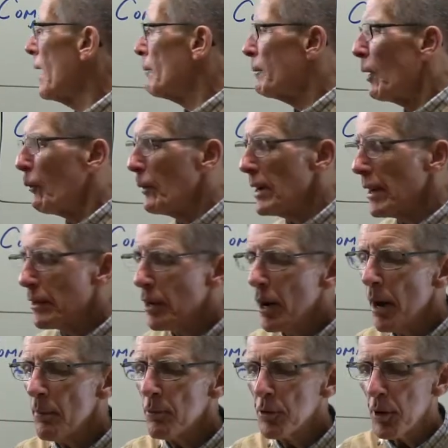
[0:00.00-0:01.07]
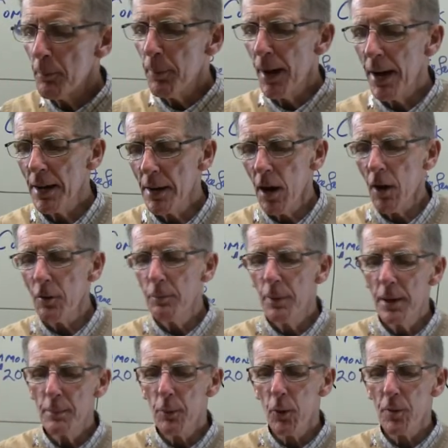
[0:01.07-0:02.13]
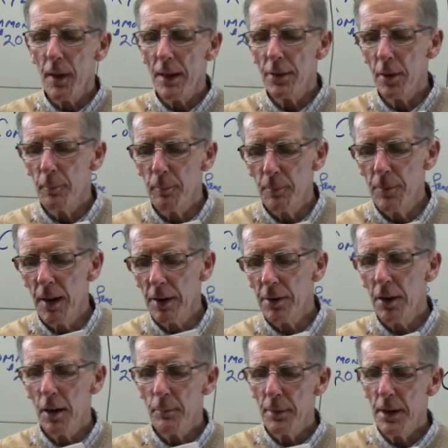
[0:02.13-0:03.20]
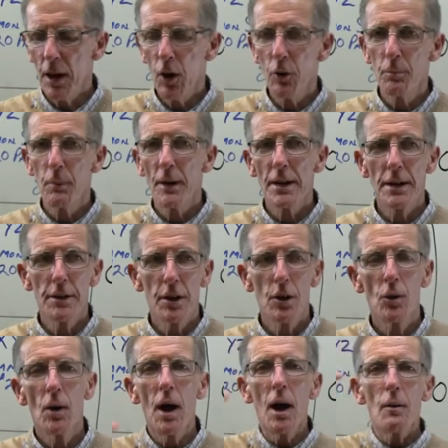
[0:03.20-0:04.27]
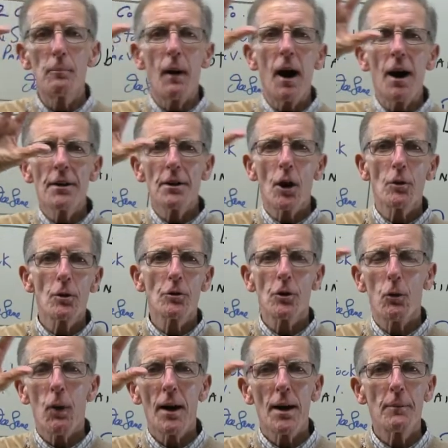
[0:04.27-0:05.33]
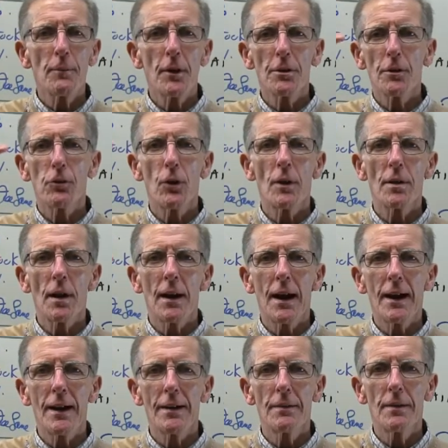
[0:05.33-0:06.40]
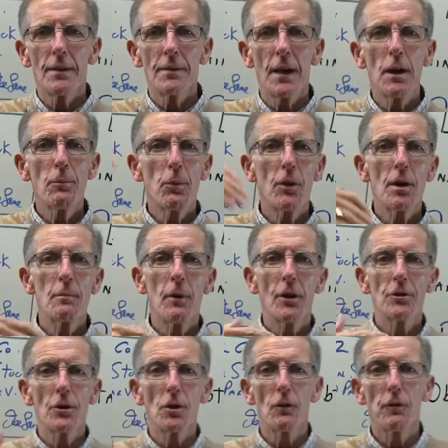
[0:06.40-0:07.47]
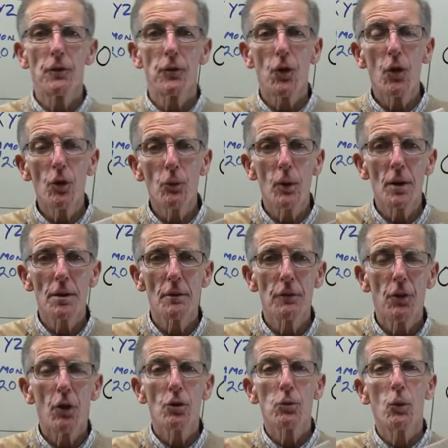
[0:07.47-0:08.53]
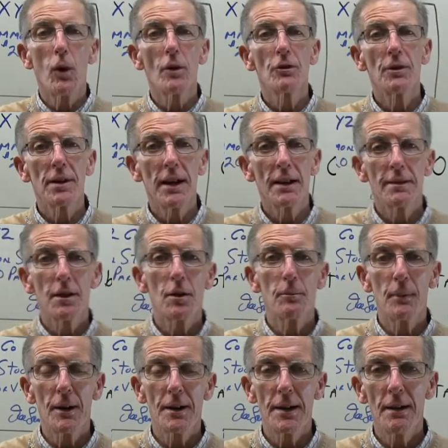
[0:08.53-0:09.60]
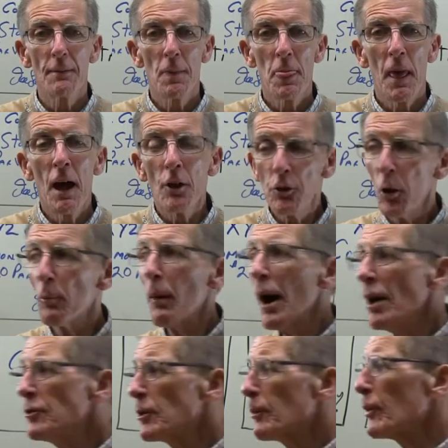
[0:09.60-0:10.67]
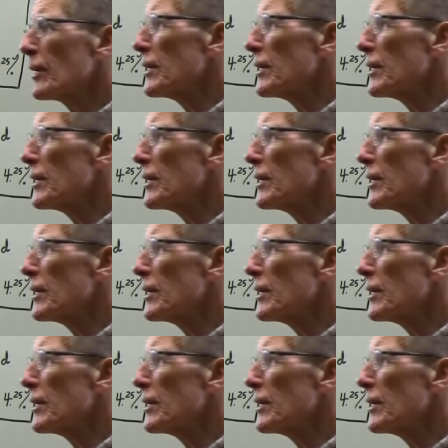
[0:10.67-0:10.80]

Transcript: But when it comes to paying off people that the, the company owed money to, bond owners are right up there at the front of the line. They pretty much are the first, one of the first ones to get their money. So bonds are pretty